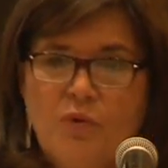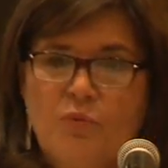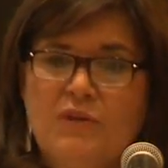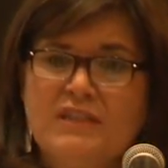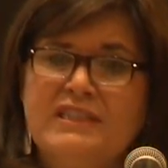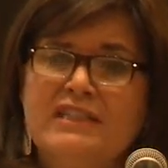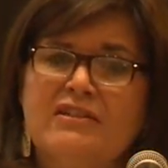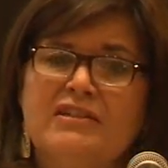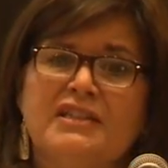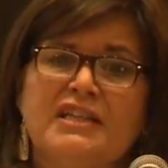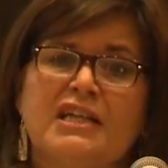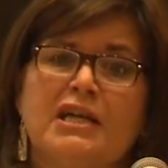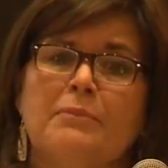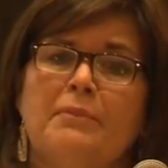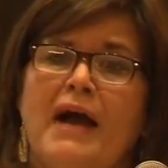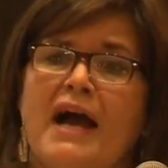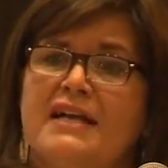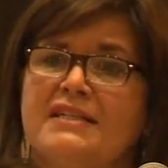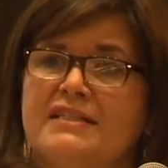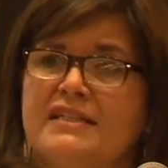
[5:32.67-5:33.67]
with dealing the
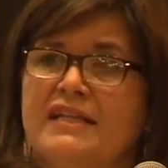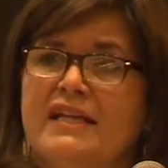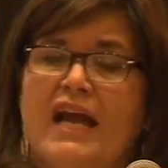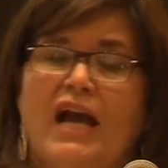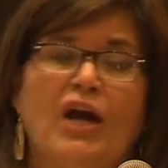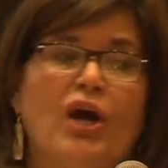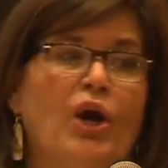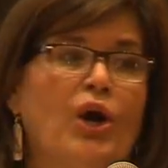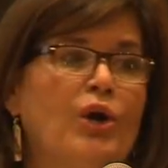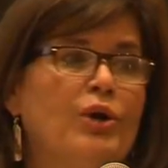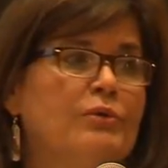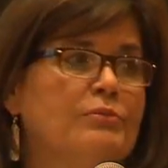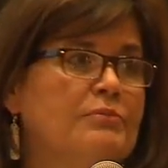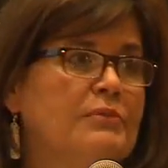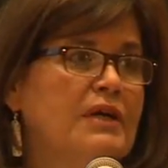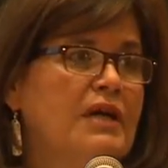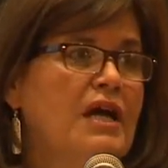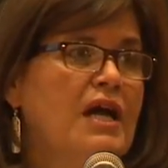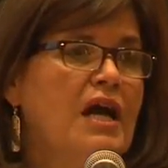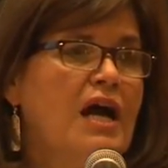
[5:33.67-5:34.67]
capacity at
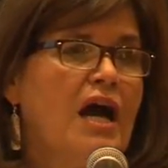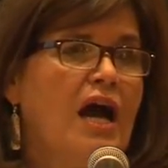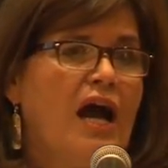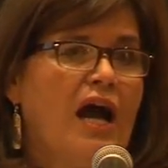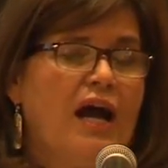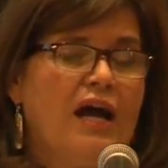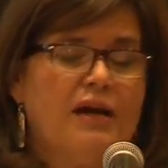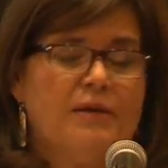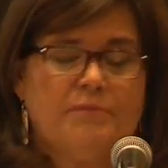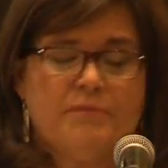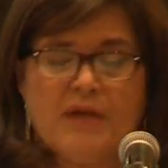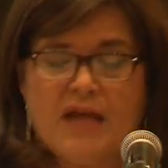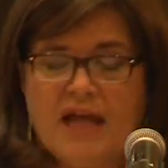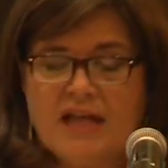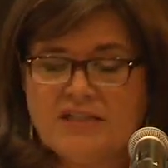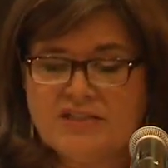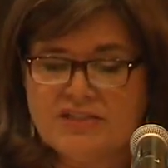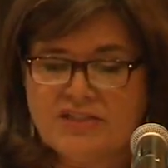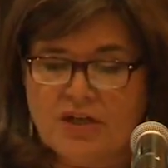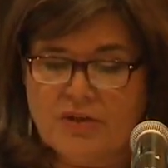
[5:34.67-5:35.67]
home.
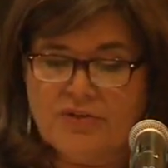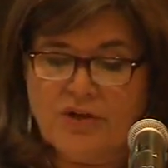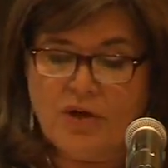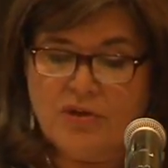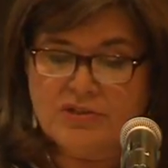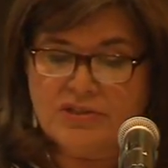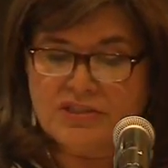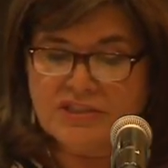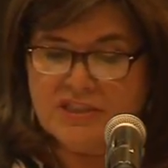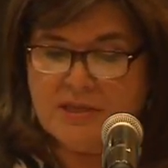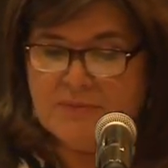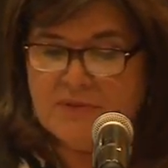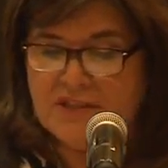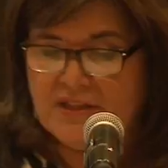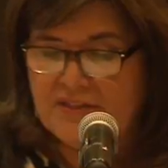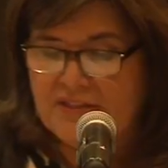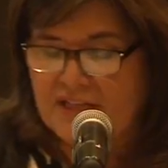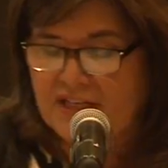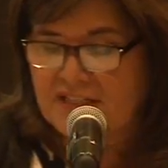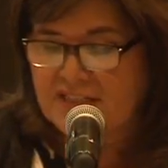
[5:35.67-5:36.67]
And so those are some of
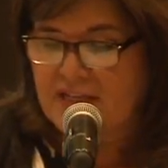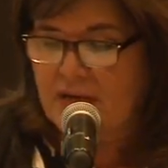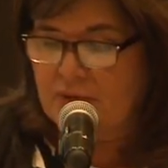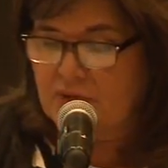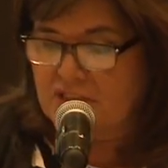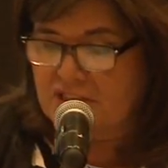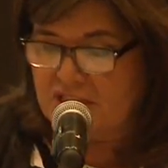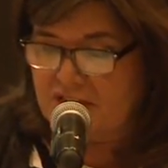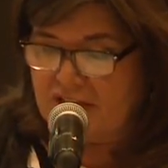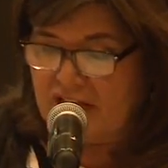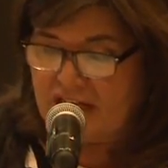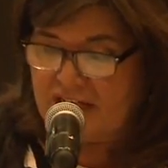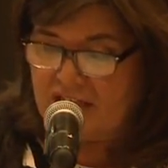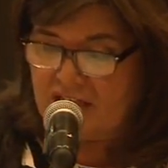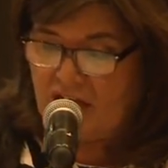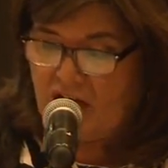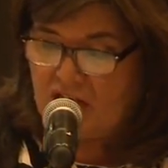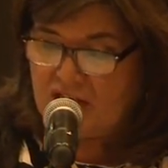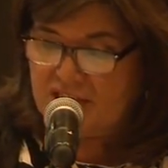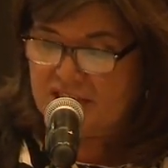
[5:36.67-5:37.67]
the things that
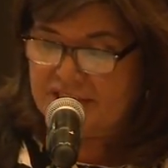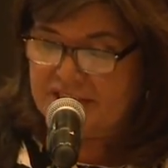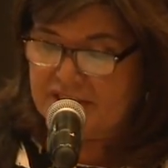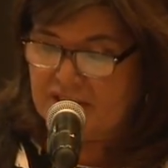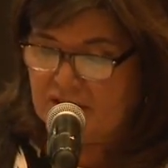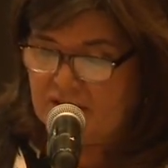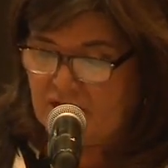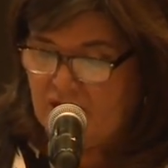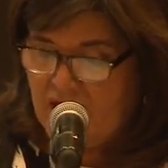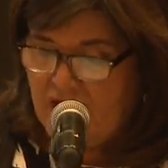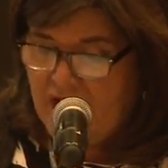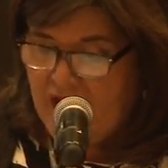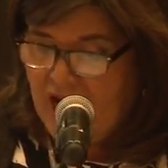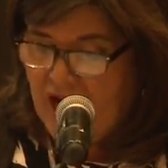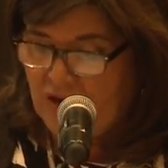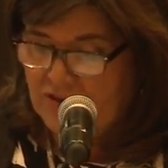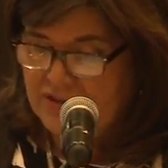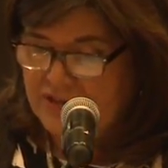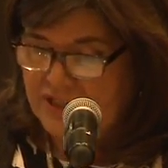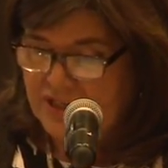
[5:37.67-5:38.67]
are still
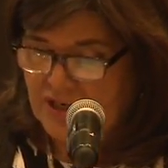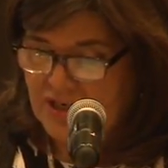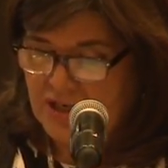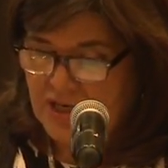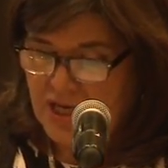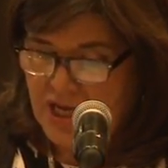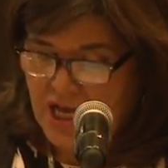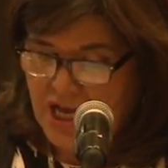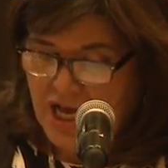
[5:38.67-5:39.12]
out there.